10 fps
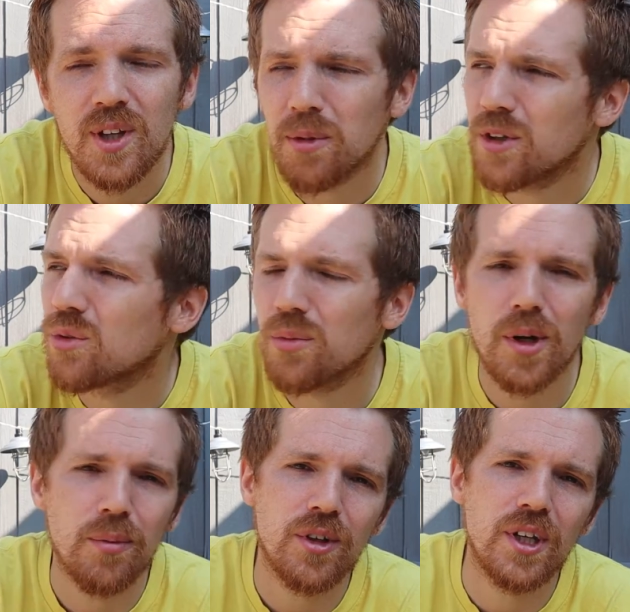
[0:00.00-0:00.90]
And Peter was a
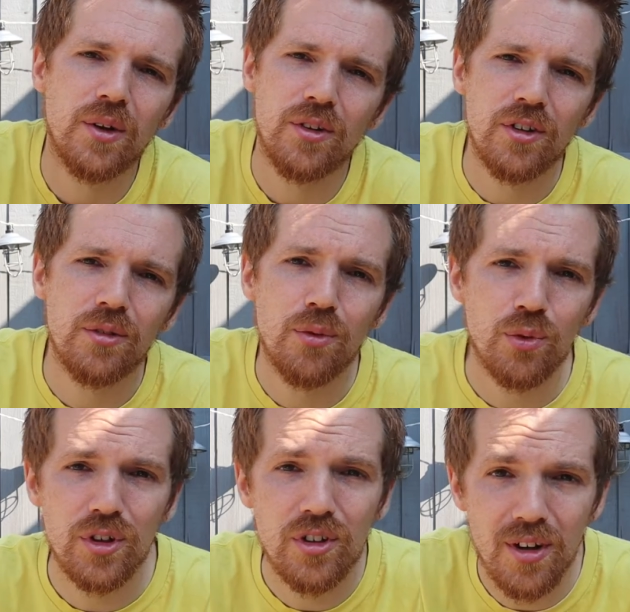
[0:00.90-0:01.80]
bit upset now, he's asked him
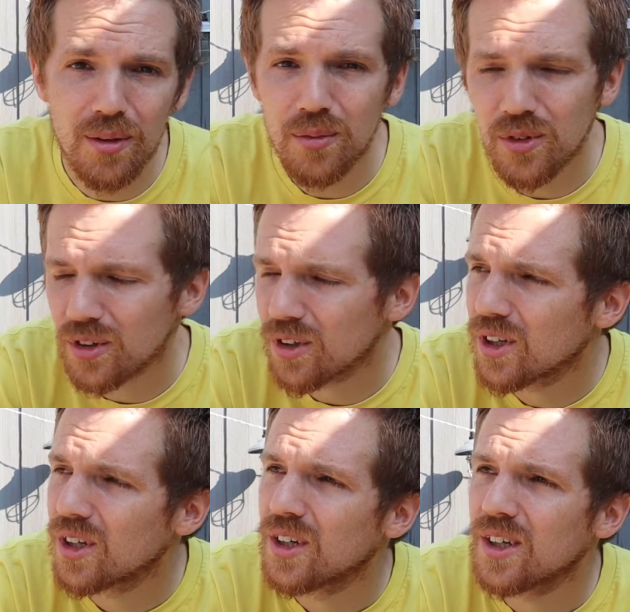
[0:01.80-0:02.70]
three times.
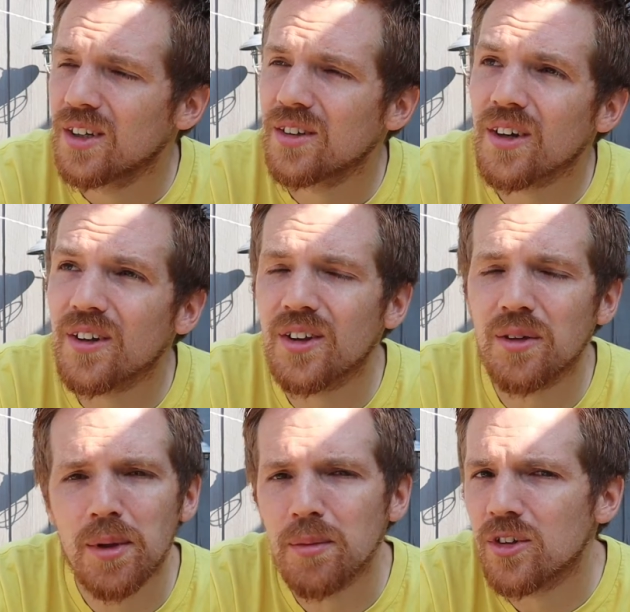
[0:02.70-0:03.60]
He started to
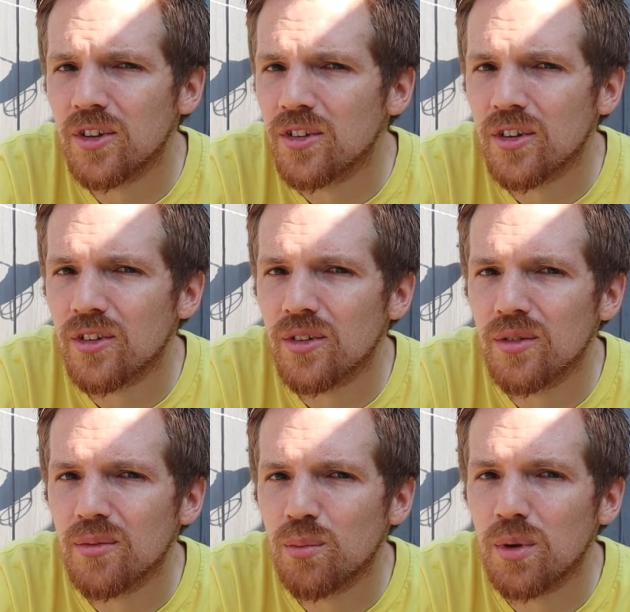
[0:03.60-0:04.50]
think, maybe Jesus doesn't
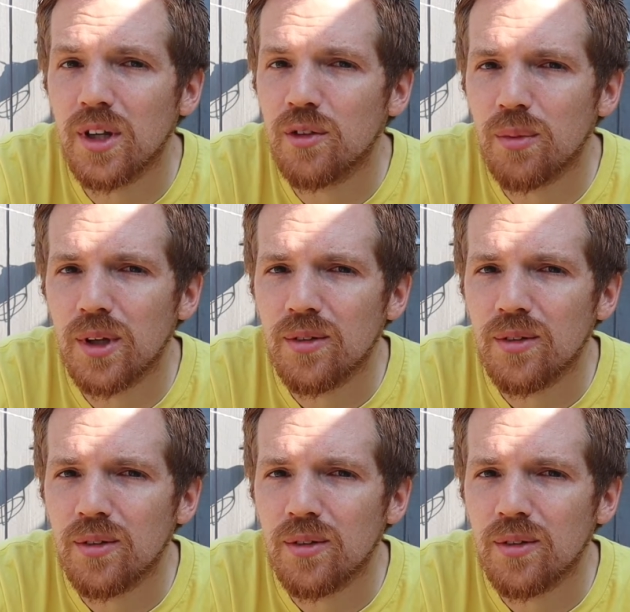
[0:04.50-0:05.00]
believe me.